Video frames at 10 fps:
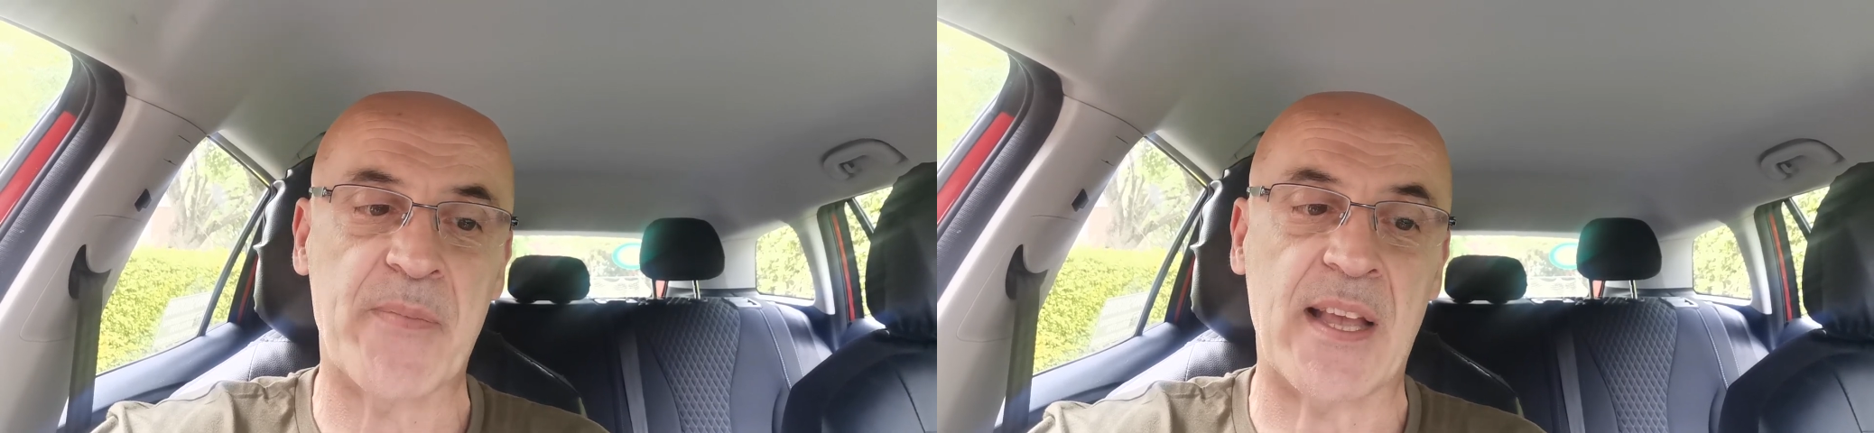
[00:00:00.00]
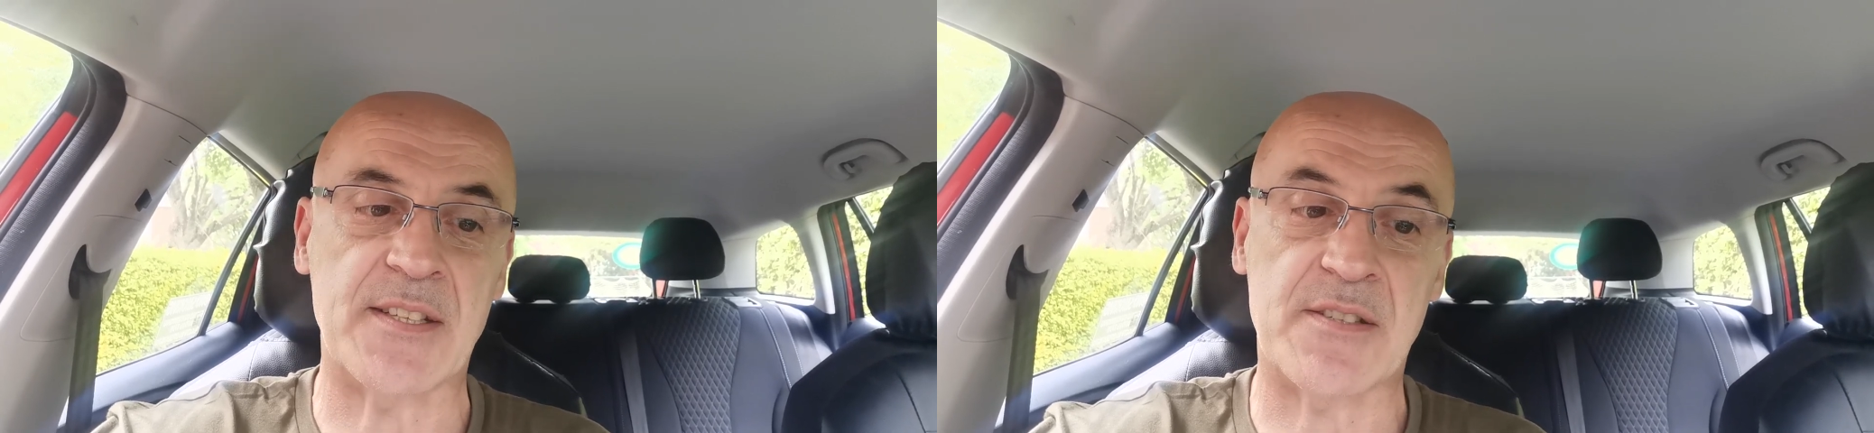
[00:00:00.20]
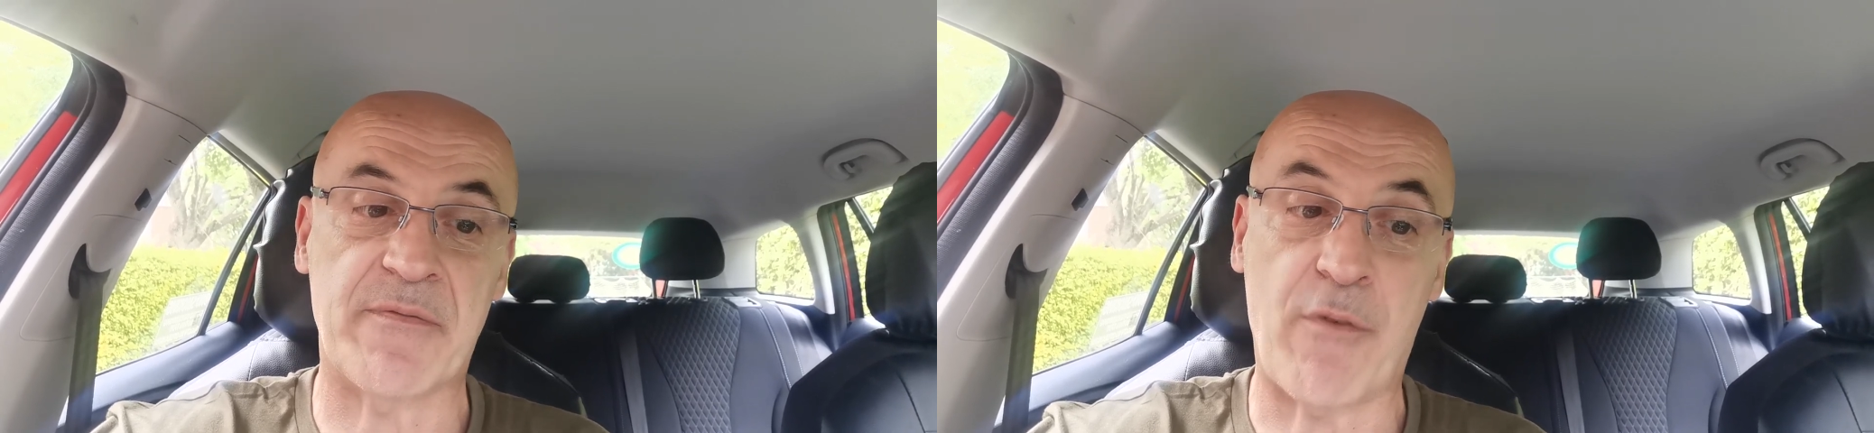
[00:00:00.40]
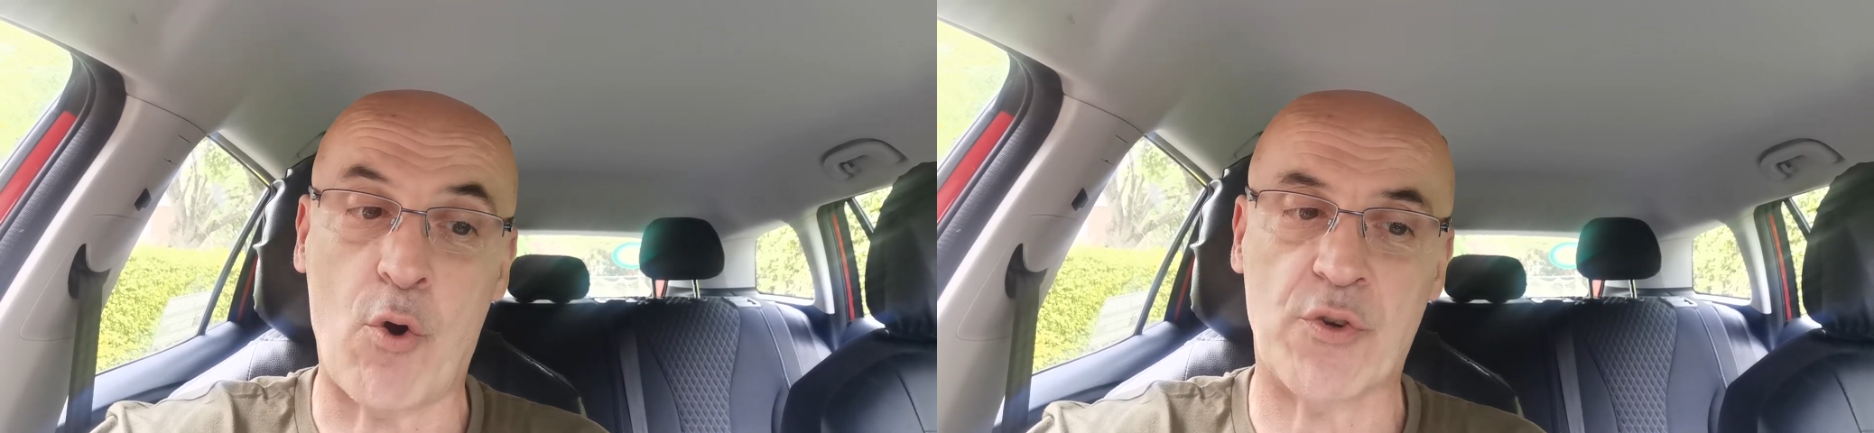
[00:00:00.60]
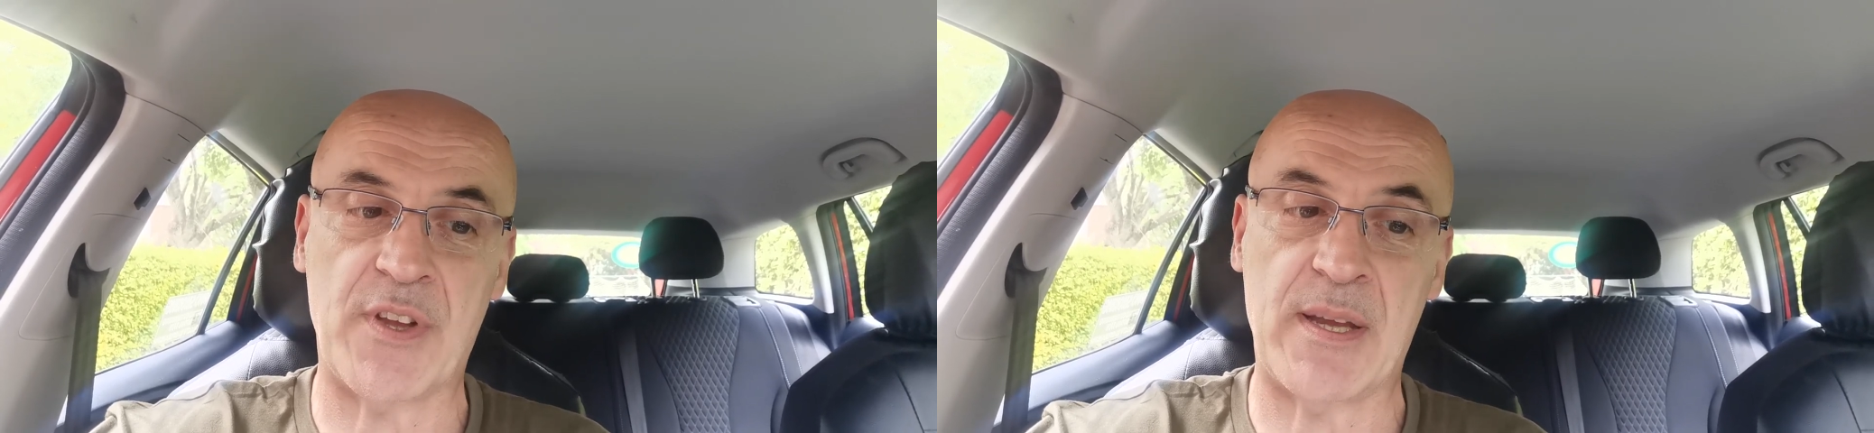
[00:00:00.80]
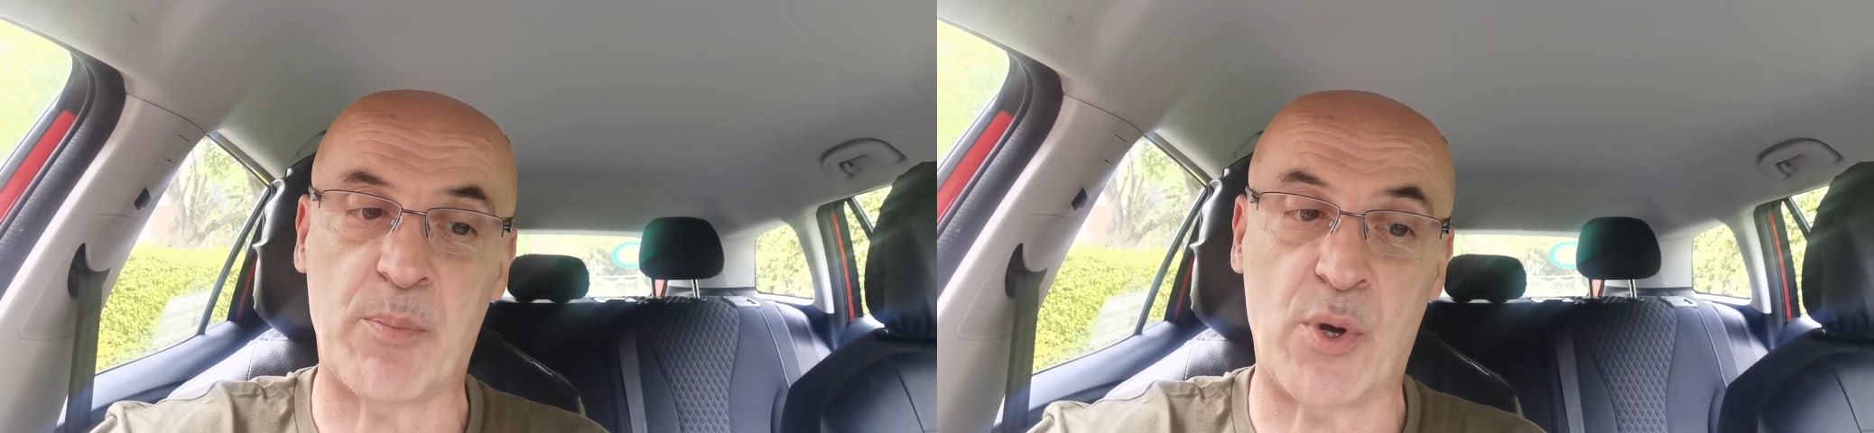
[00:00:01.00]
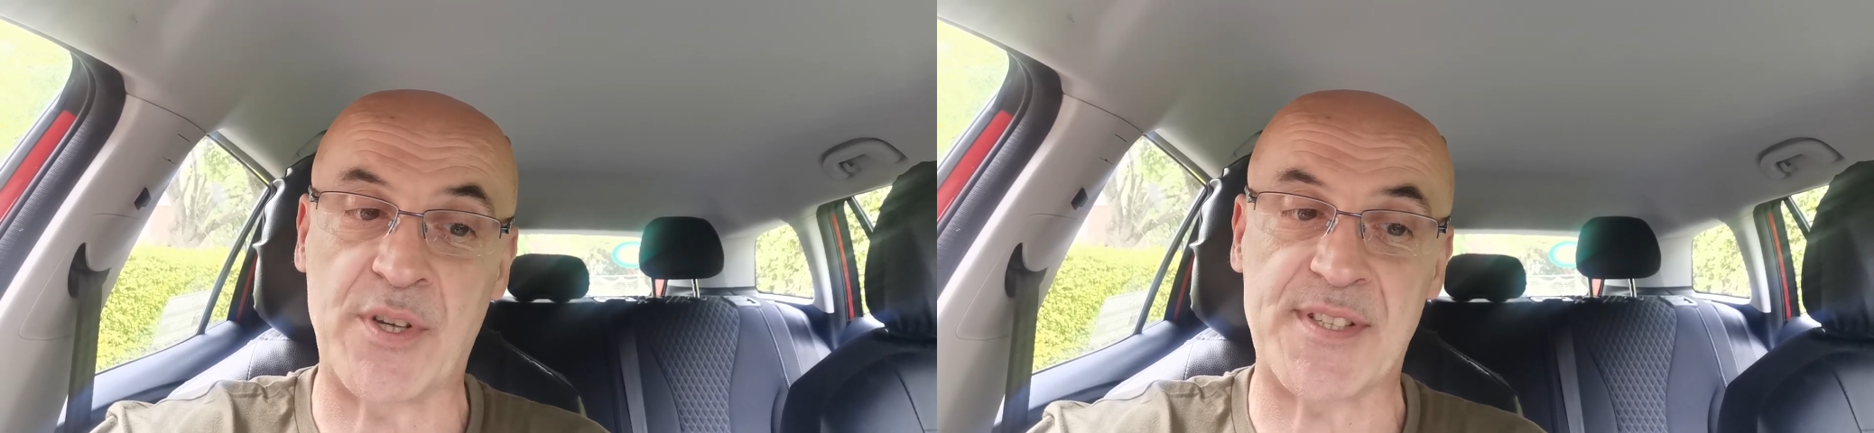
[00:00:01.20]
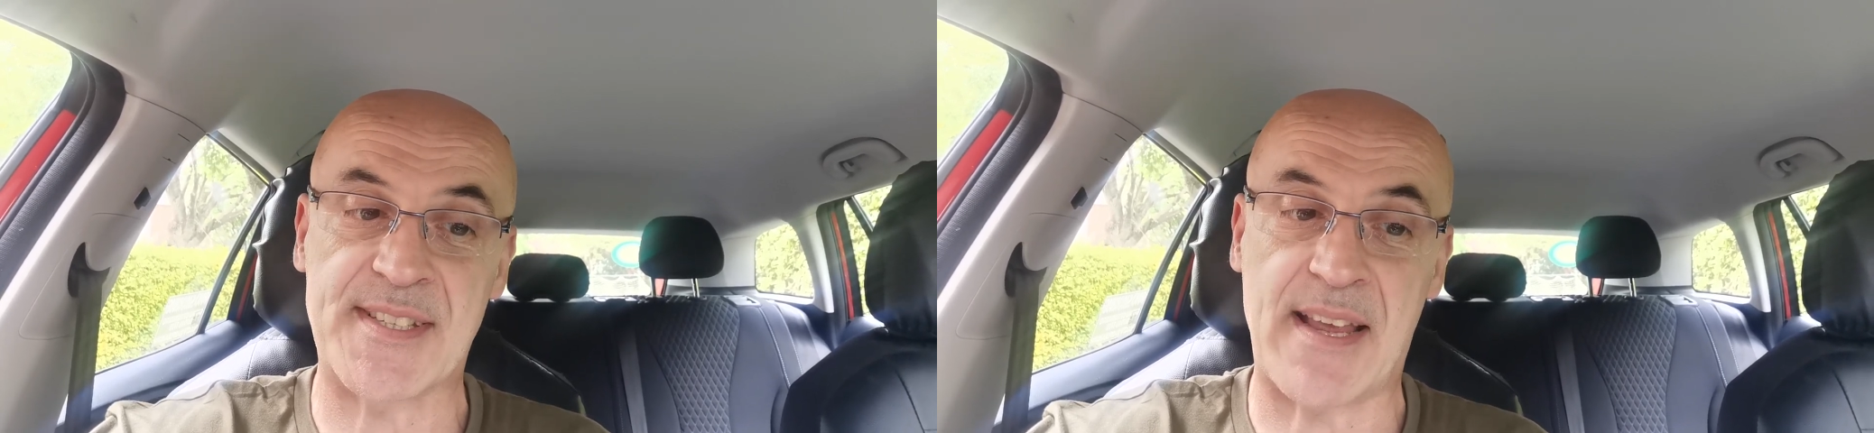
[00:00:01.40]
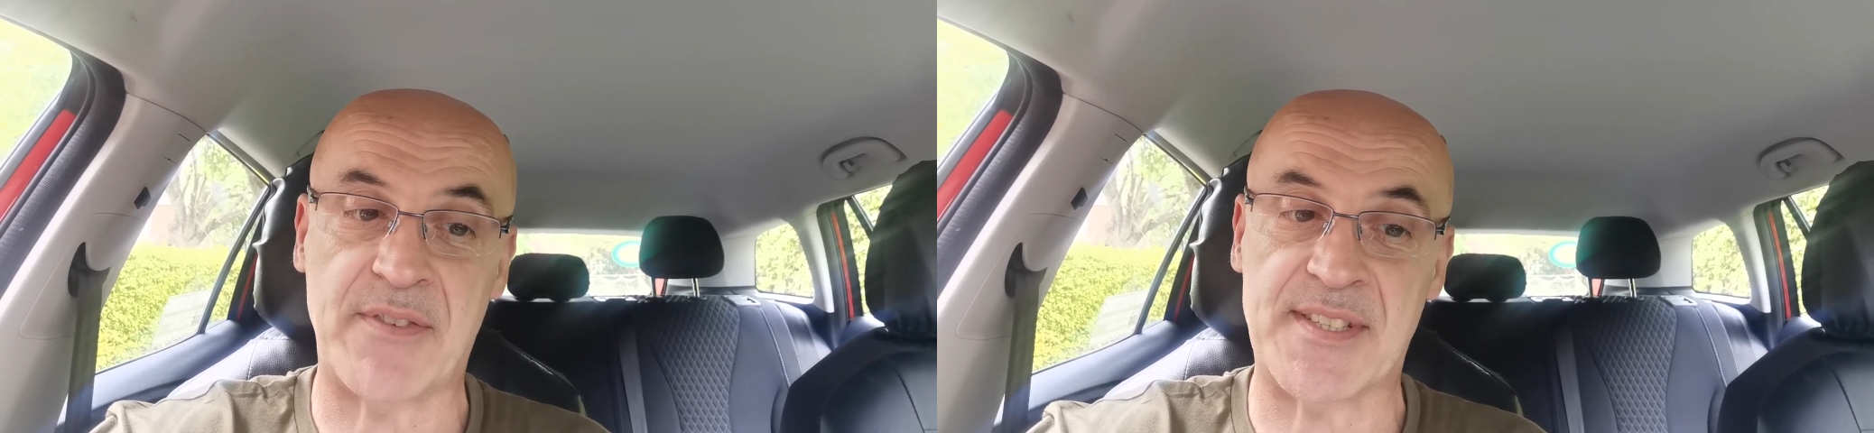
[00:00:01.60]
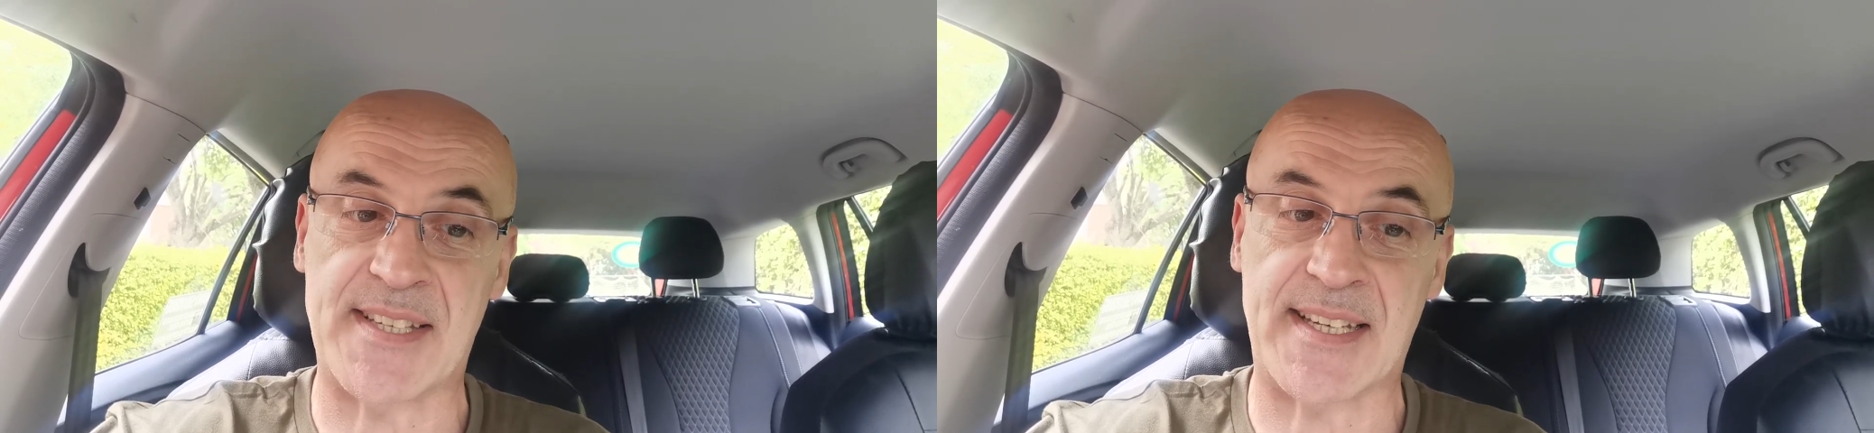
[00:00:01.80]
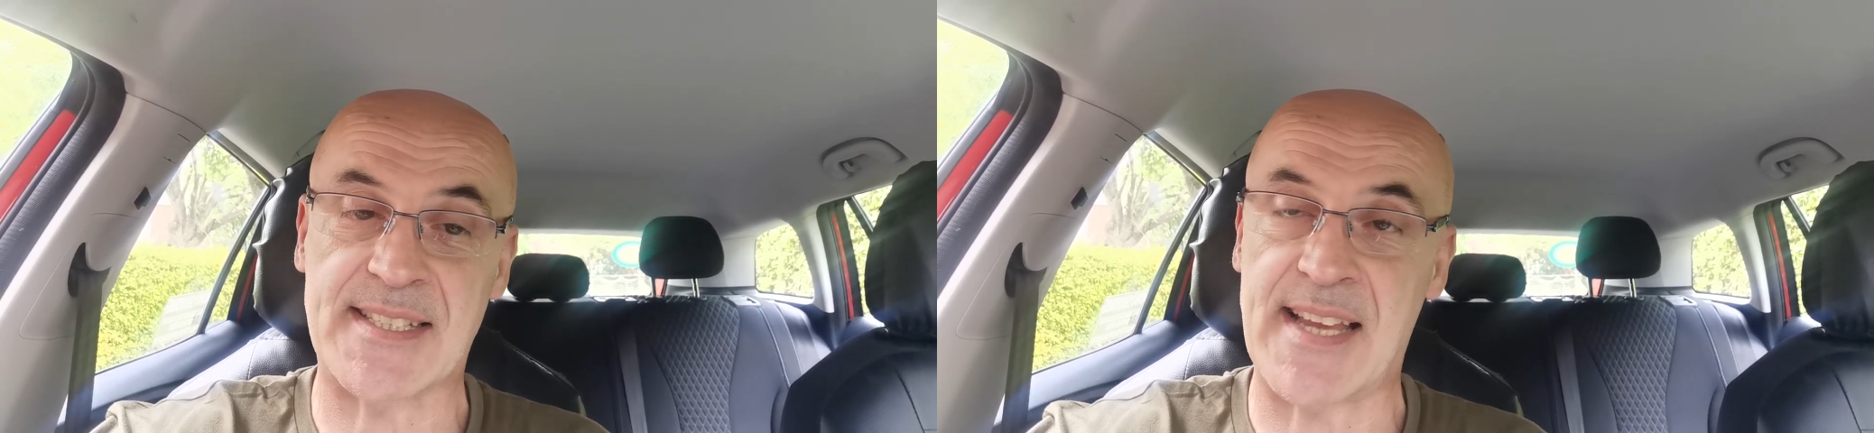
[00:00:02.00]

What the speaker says: That's 14.76